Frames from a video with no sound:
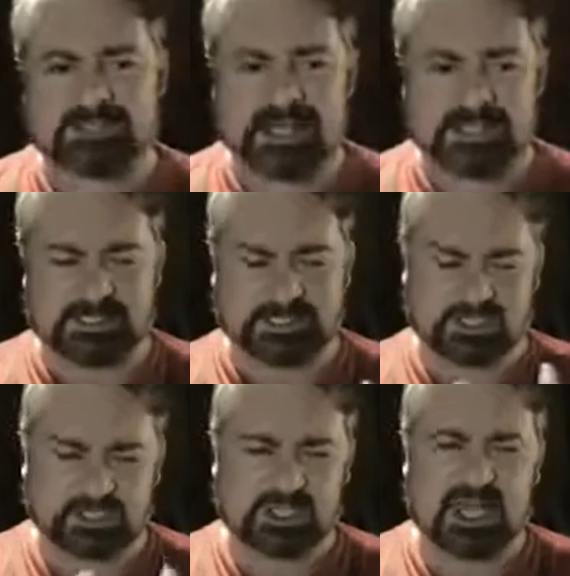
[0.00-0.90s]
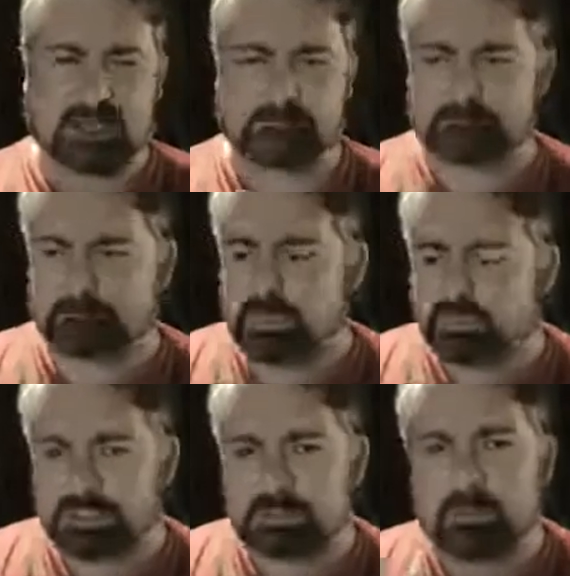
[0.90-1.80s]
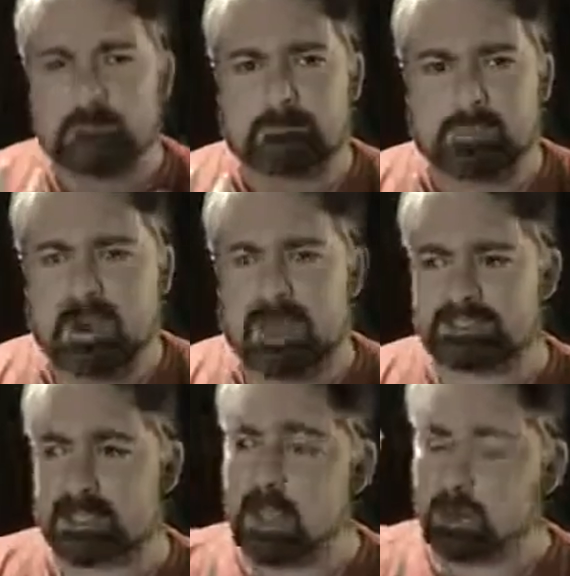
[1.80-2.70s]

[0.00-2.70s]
fantastic, shitty, built to a price,